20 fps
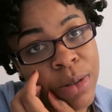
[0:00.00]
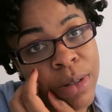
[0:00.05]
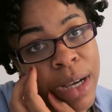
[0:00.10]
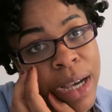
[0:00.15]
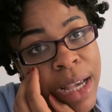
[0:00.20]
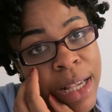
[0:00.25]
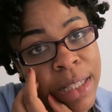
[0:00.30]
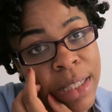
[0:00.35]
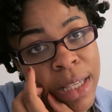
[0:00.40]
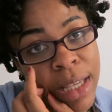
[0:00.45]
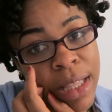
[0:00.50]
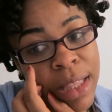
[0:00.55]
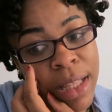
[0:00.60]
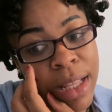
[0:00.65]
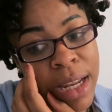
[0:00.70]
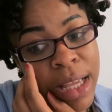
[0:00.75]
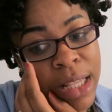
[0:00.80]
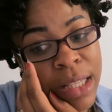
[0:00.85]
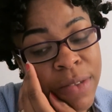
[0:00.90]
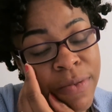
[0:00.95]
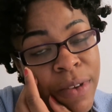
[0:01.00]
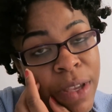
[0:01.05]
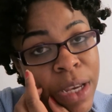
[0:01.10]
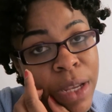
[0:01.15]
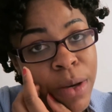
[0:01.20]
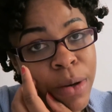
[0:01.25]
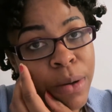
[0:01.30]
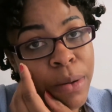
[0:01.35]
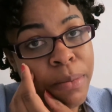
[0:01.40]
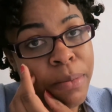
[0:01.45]
you guys in the next
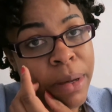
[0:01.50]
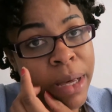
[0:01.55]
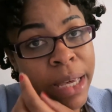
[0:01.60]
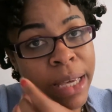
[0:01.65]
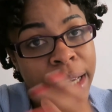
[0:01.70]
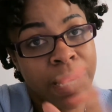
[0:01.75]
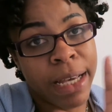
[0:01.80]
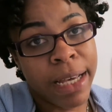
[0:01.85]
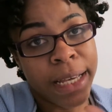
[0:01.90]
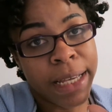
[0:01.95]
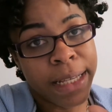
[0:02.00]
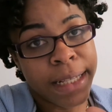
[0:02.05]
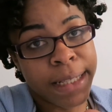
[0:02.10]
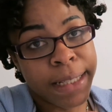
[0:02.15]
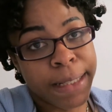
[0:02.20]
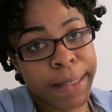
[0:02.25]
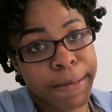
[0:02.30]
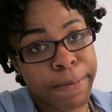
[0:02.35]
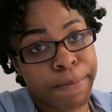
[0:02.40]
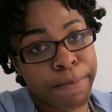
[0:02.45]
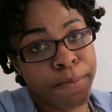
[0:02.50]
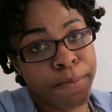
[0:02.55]
video bye guys